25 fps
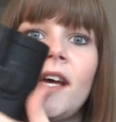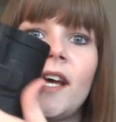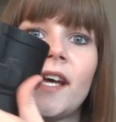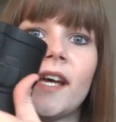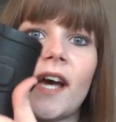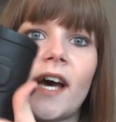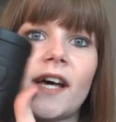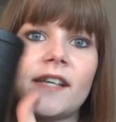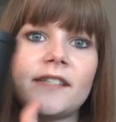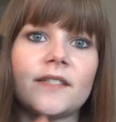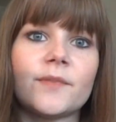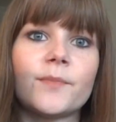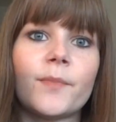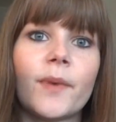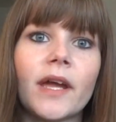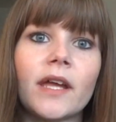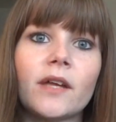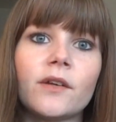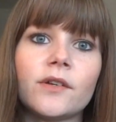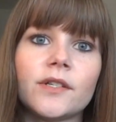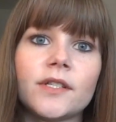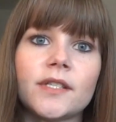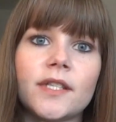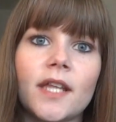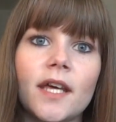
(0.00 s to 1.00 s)
It has a
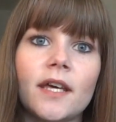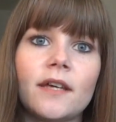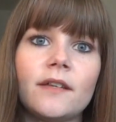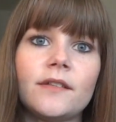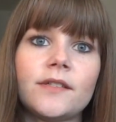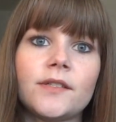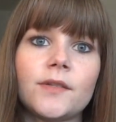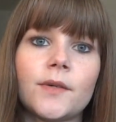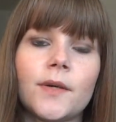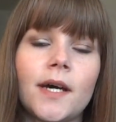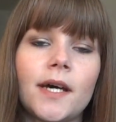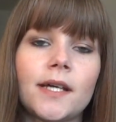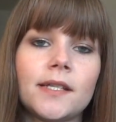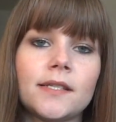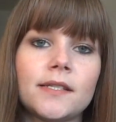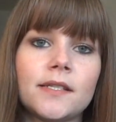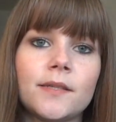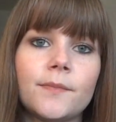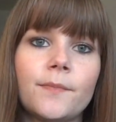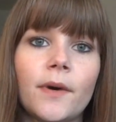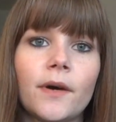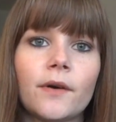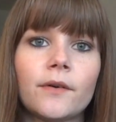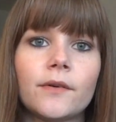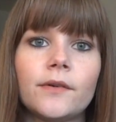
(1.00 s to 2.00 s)
biker style, so it has the
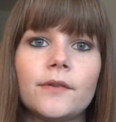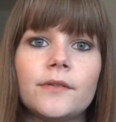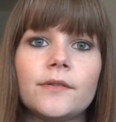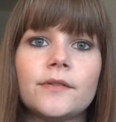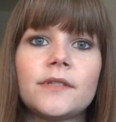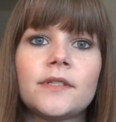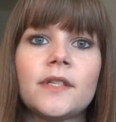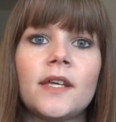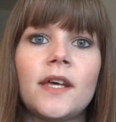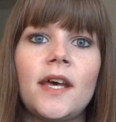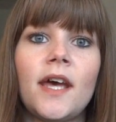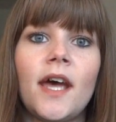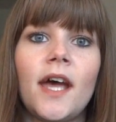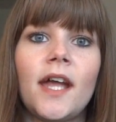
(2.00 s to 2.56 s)
buckles,